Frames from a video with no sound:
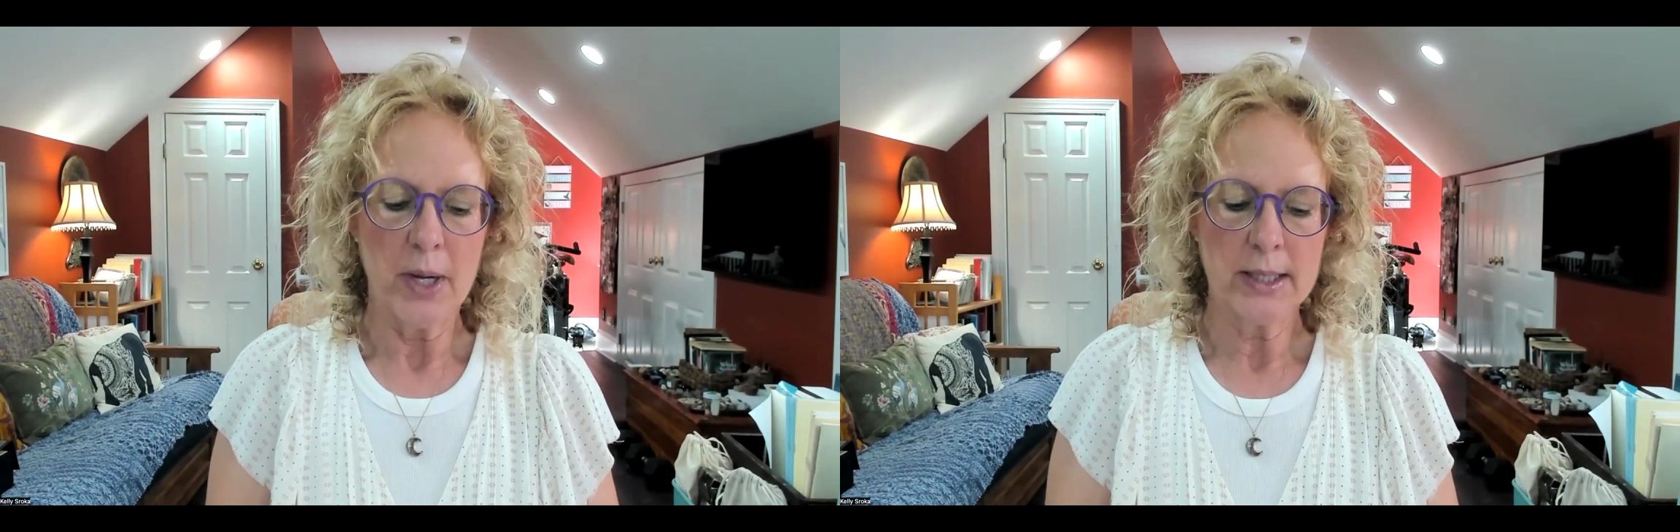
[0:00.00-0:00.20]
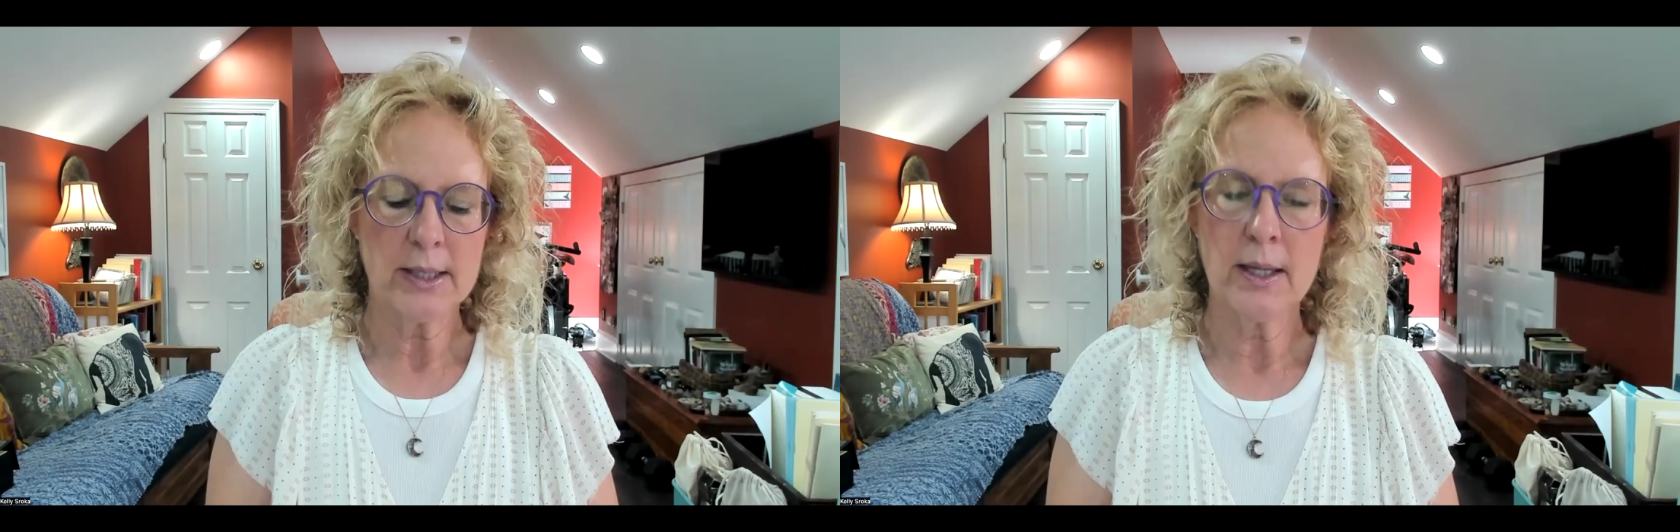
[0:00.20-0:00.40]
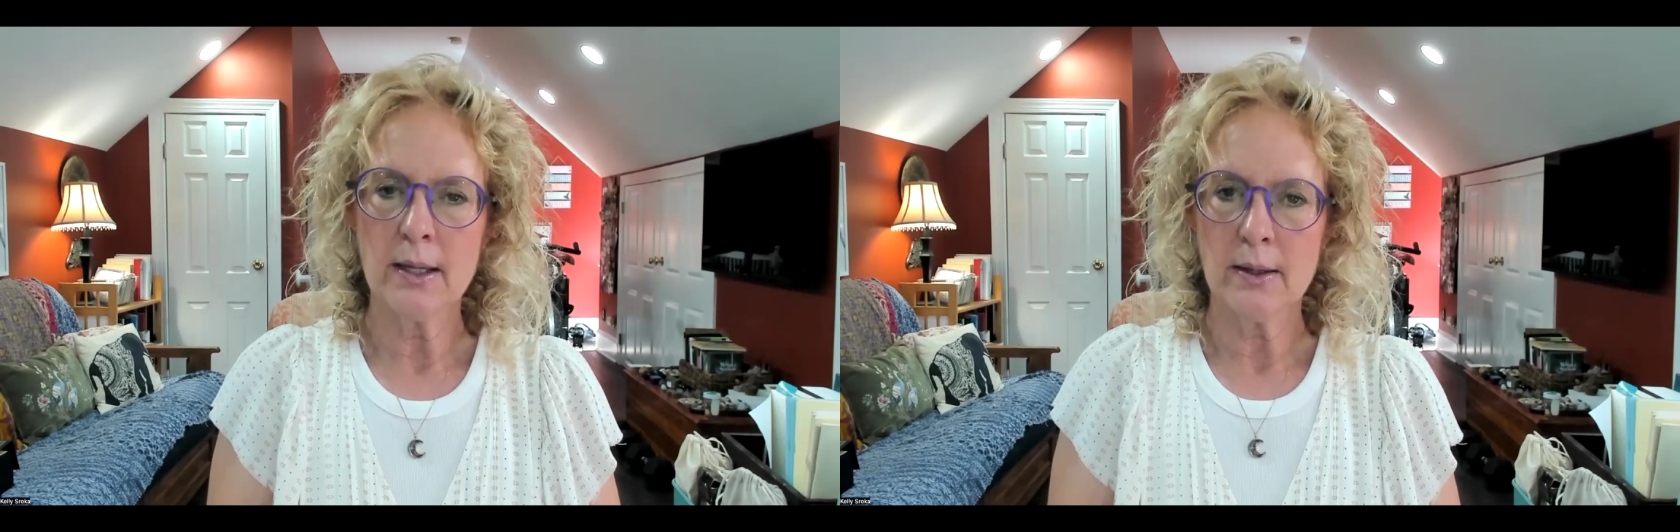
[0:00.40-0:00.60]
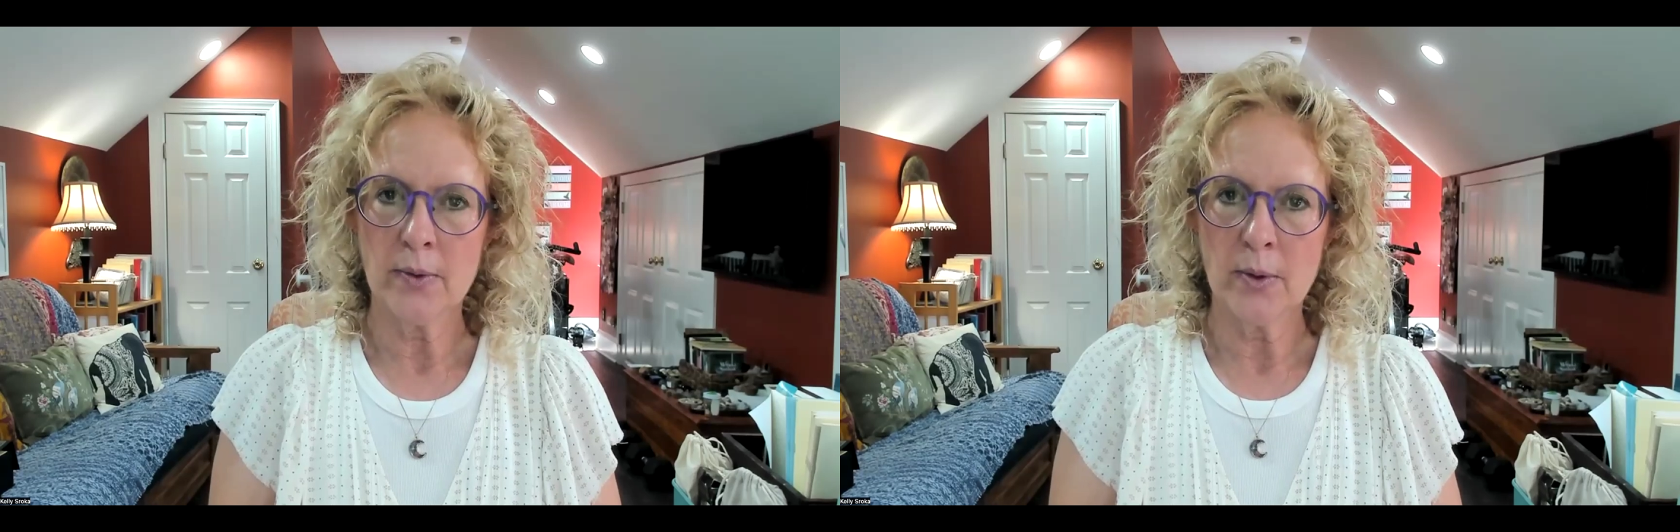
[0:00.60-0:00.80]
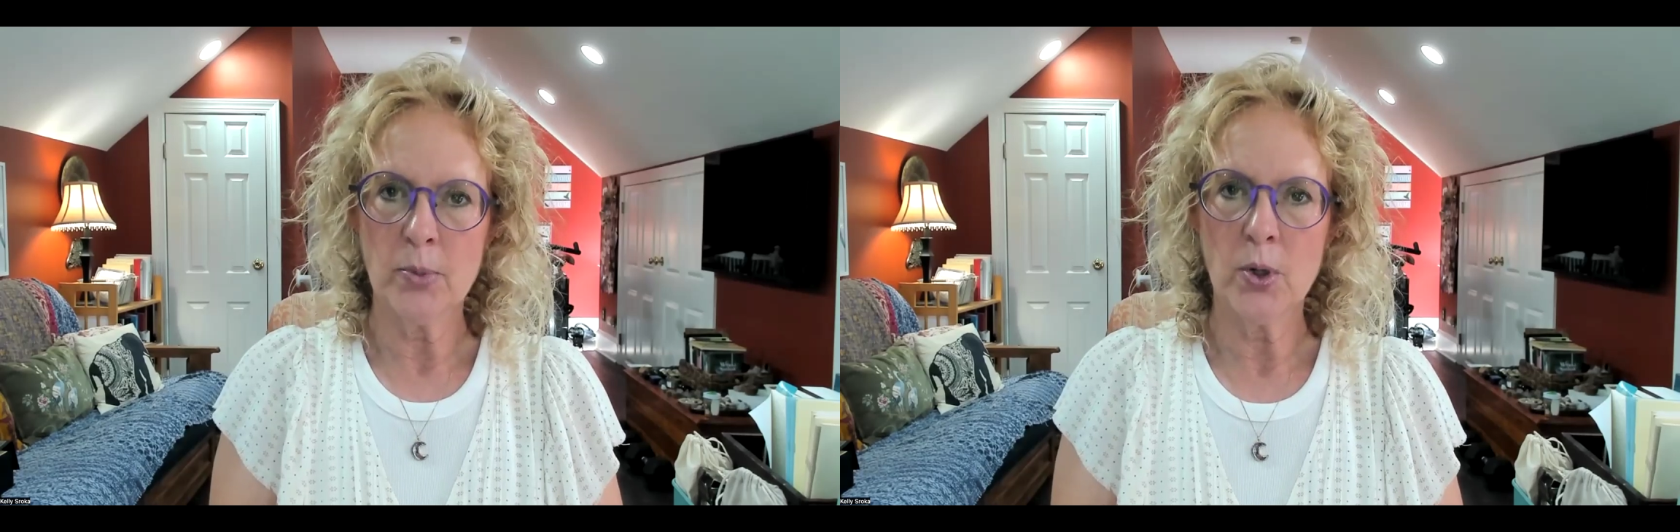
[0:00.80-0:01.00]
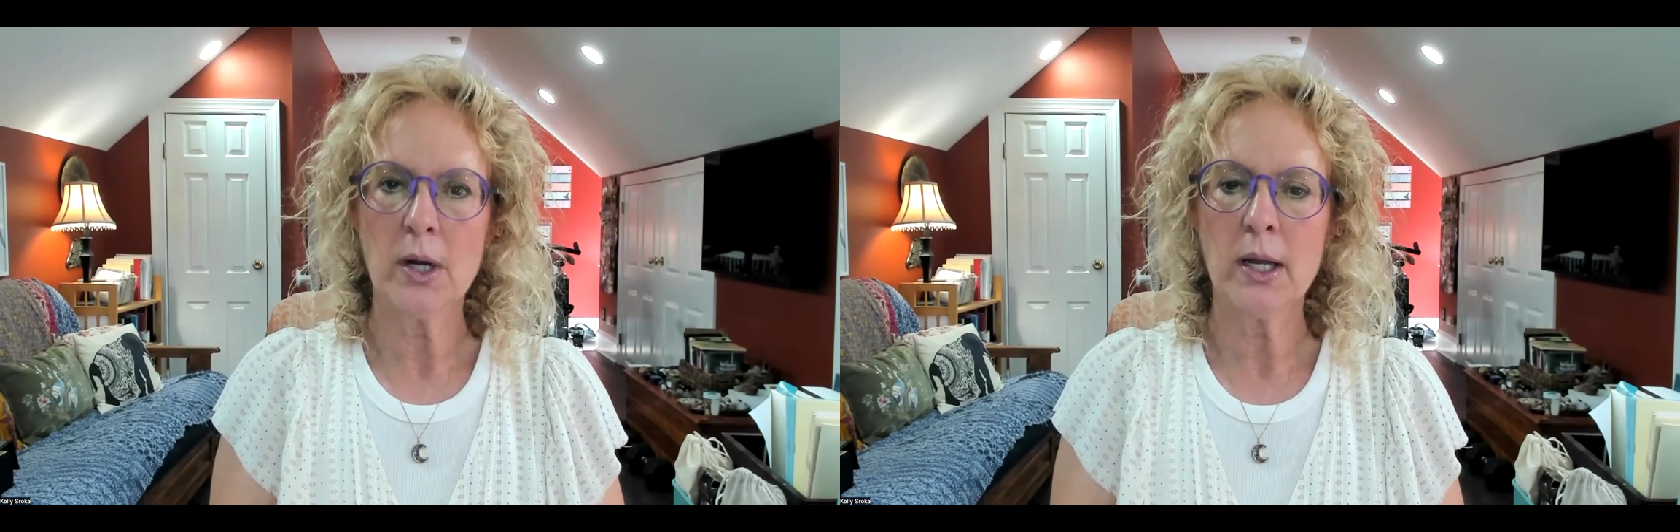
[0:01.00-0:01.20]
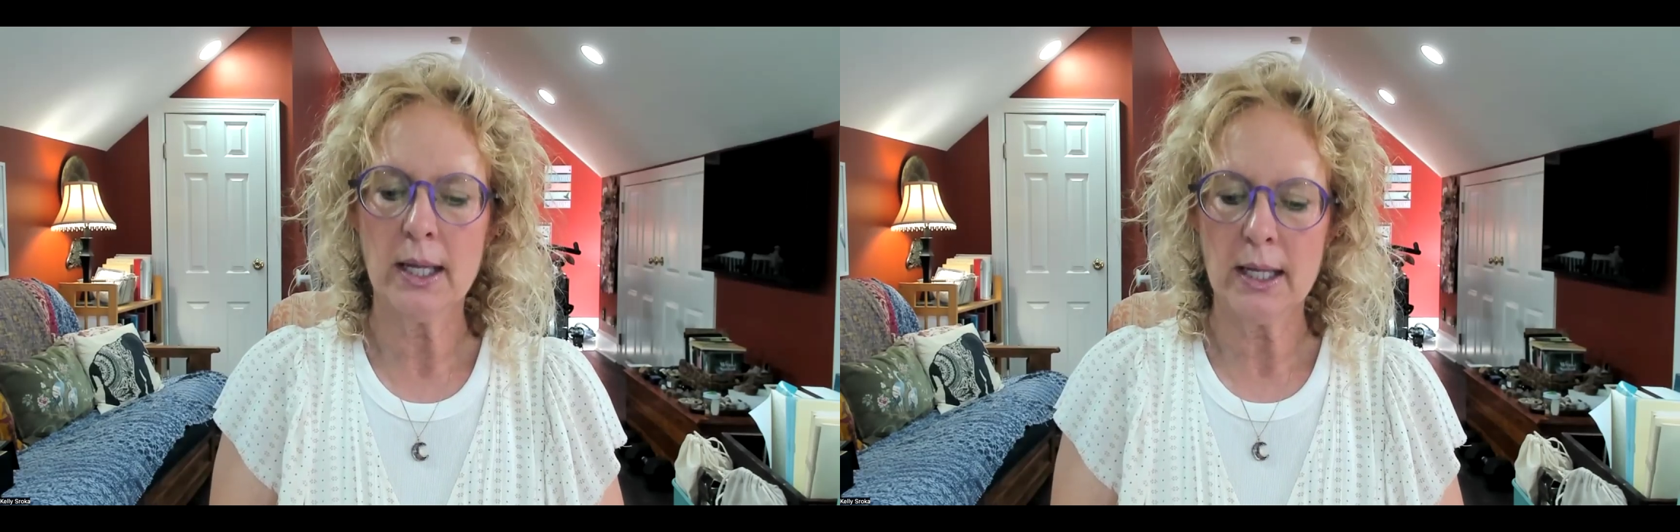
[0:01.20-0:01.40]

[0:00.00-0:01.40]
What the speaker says: But the book